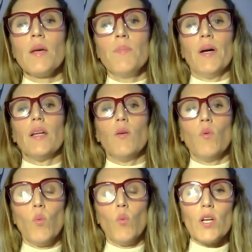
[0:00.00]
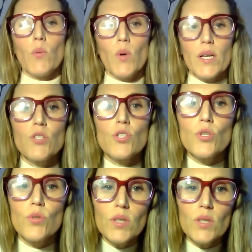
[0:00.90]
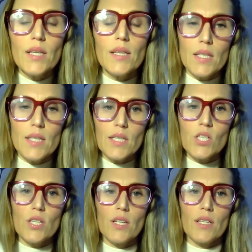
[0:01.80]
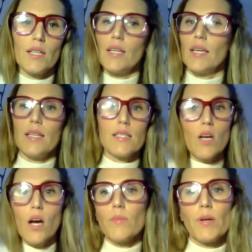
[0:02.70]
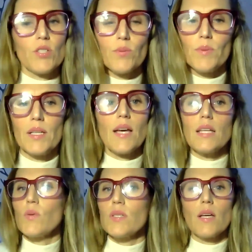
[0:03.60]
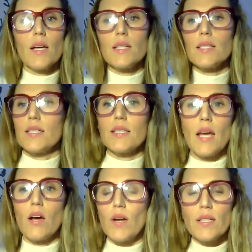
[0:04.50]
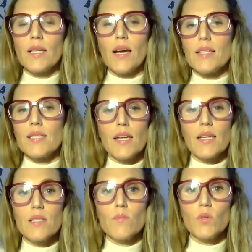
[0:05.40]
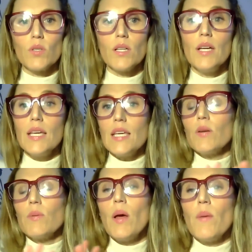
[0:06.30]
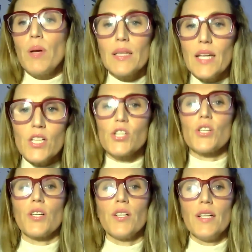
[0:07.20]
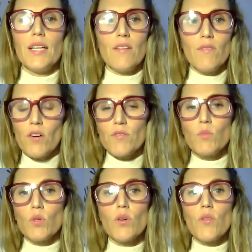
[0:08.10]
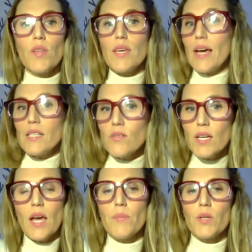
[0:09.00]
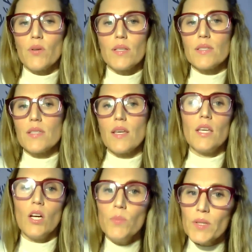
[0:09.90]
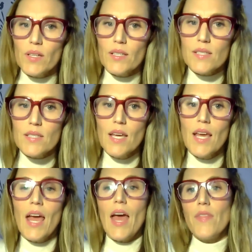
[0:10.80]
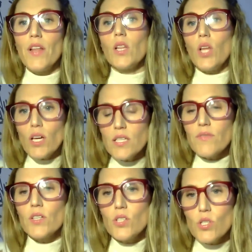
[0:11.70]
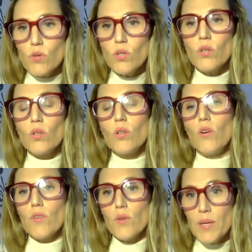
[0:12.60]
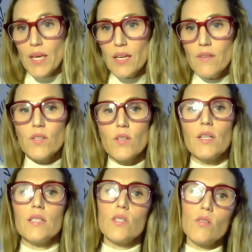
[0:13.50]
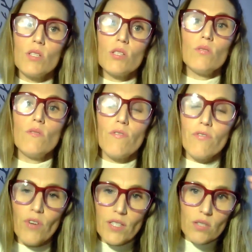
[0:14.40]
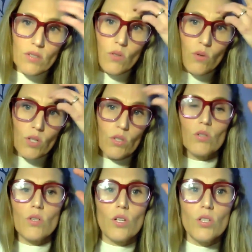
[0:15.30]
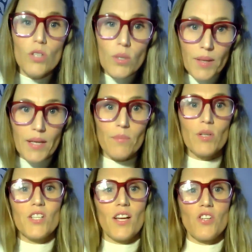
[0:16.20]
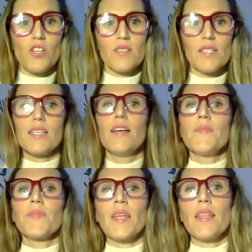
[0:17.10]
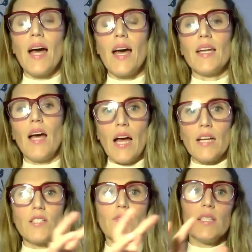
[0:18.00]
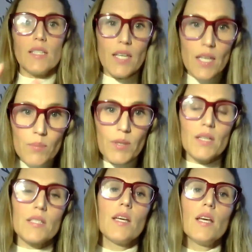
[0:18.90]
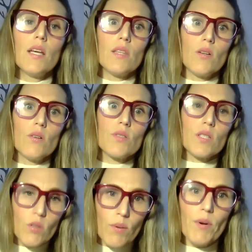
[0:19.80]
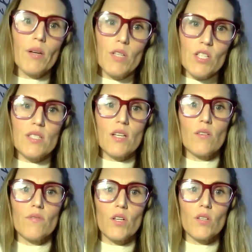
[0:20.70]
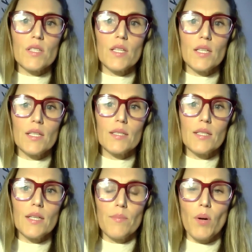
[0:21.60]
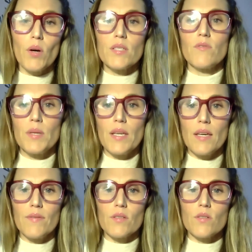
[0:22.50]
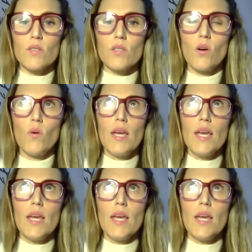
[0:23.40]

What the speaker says: But what is truly the addiction is not about dopamine. And that's what scientists now recognize, that it's more, even pleasure involves more of the endocannabinoids and the opioids. And the loss of control over the behavior is due to frontal cortical glutamate projections that actively inhibit those lower brain regions that are involved in impulsive behaviors. So